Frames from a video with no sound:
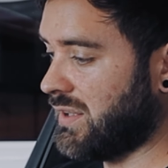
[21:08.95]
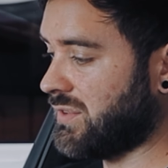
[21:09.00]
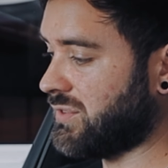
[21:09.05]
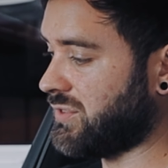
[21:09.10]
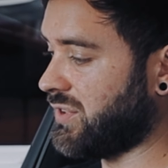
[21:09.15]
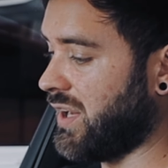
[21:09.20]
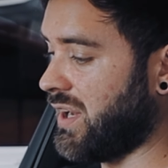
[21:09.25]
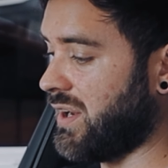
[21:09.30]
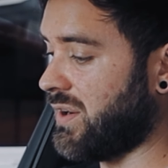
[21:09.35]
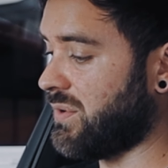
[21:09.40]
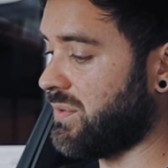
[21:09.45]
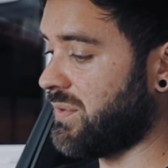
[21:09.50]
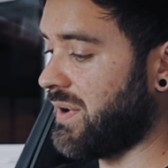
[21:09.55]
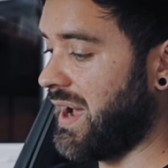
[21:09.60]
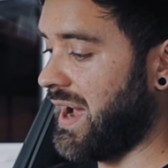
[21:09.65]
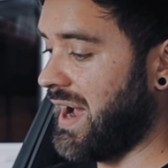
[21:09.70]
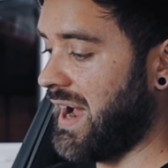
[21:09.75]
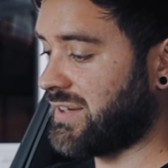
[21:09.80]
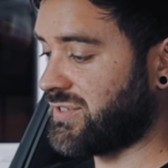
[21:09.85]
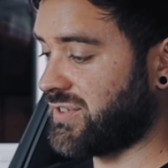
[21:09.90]
So
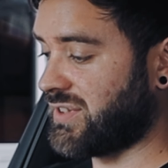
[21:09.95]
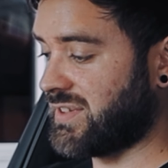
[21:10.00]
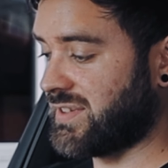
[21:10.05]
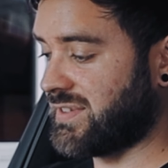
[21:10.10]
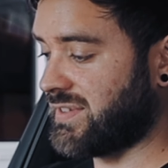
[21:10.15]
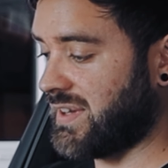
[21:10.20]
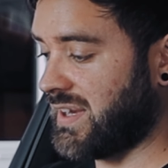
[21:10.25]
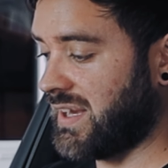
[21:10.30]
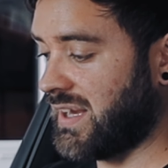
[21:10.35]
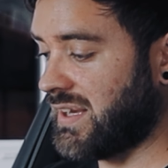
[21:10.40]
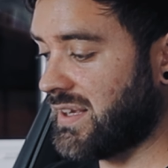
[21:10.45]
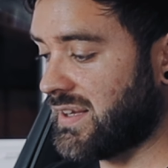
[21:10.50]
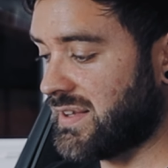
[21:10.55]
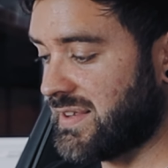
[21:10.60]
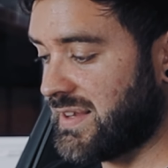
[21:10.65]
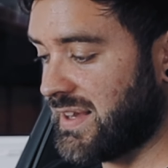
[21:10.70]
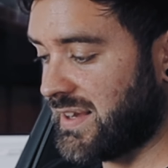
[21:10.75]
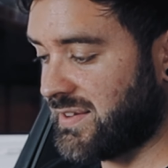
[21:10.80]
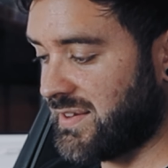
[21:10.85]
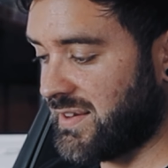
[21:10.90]
as you can see,
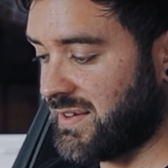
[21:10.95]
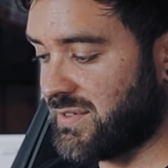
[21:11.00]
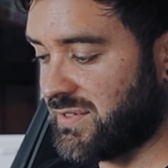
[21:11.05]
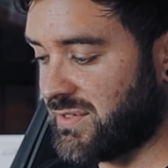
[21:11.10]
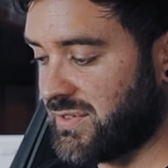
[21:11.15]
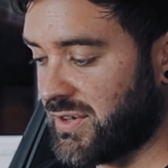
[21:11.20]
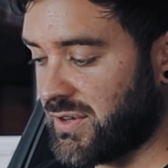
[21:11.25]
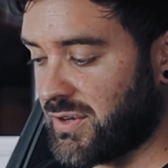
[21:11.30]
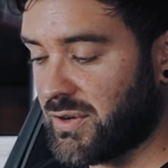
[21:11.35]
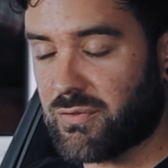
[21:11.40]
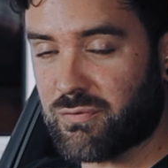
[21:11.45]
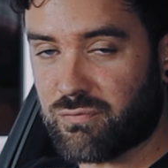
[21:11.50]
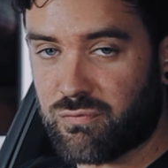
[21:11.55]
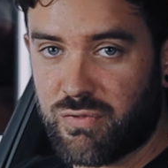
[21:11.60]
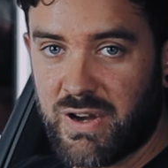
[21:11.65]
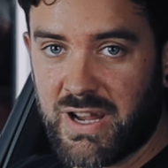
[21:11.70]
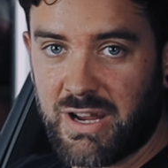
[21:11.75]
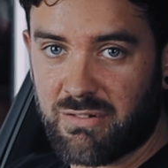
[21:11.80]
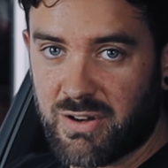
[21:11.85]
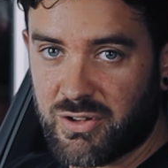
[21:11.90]
this is the
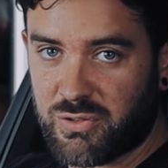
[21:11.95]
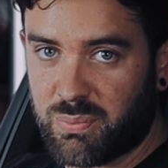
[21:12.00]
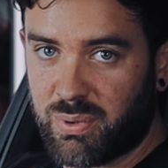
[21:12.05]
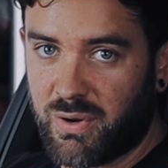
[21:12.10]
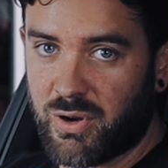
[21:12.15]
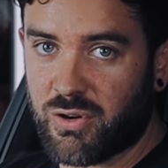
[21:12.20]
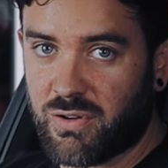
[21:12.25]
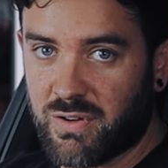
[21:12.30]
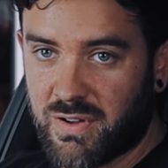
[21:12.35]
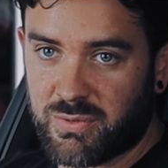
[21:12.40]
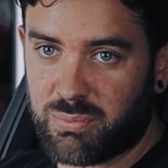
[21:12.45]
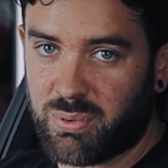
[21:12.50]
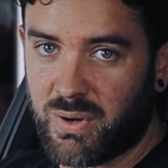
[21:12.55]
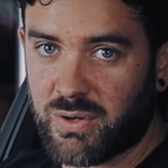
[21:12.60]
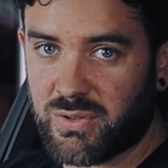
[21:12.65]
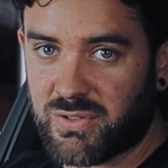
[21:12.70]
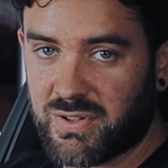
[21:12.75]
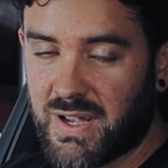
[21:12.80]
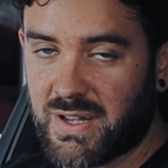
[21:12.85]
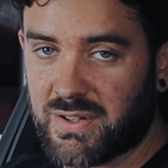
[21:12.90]
rigorous
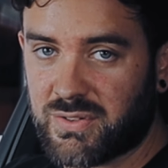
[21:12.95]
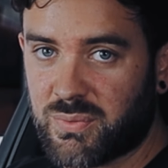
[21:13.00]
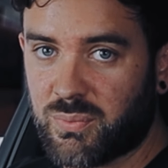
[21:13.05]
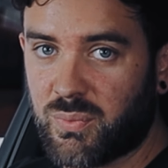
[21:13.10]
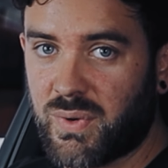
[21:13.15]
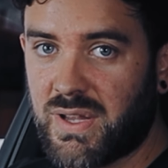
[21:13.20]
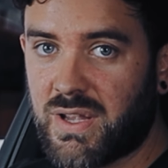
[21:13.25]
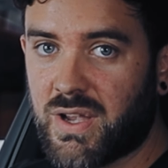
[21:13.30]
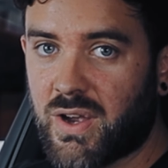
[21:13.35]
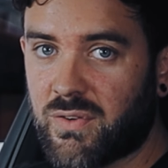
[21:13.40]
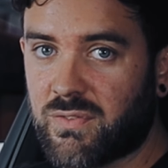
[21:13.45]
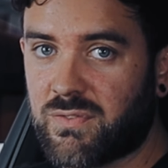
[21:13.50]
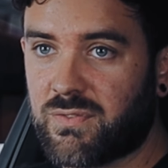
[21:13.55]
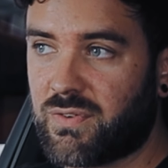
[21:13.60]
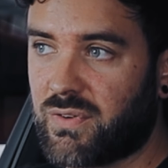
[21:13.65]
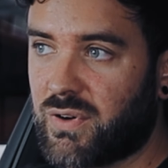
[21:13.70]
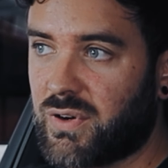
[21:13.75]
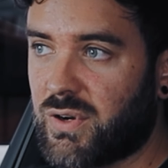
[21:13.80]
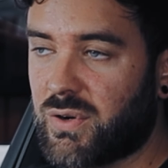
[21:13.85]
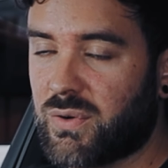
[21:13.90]
process we go
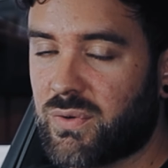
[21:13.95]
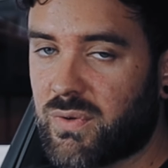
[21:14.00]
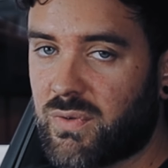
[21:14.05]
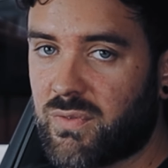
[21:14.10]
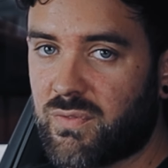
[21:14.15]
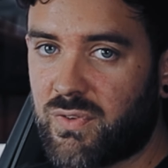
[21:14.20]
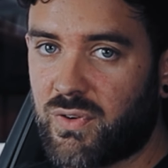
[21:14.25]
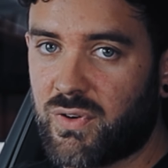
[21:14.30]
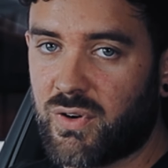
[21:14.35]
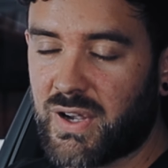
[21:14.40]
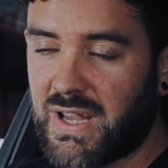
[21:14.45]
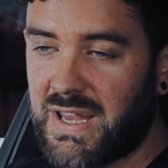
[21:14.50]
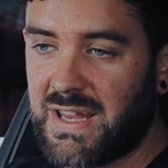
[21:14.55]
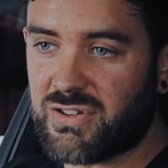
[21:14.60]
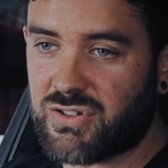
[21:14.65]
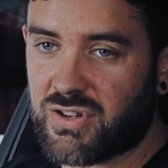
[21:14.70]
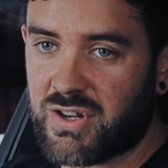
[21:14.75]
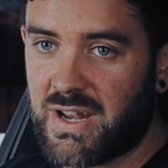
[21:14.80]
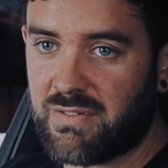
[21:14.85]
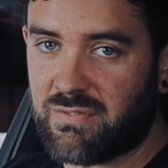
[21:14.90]
through for
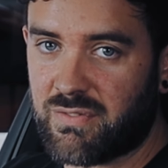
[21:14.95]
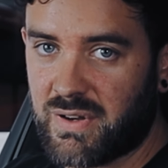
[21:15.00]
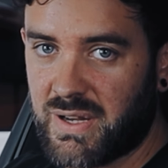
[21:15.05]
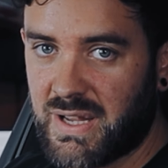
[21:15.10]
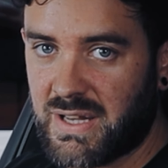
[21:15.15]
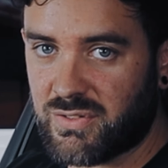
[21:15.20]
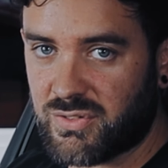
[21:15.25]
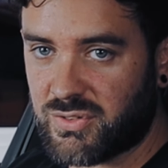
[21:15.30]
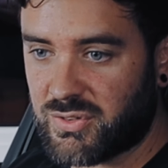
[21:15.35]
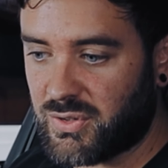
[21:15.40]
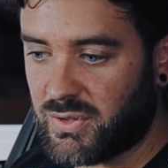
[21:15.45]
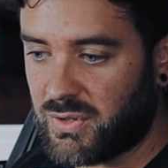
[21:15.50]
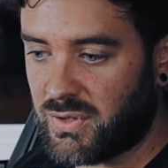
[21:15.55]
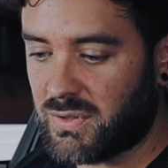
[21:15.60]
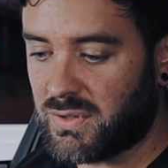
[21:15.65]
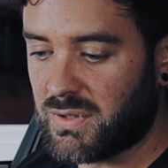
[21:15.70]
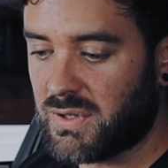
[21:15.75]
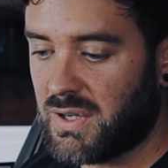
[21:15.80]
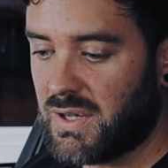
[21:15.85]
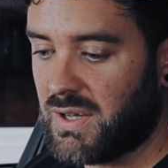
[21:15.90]
each and every
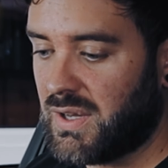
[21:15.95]
install,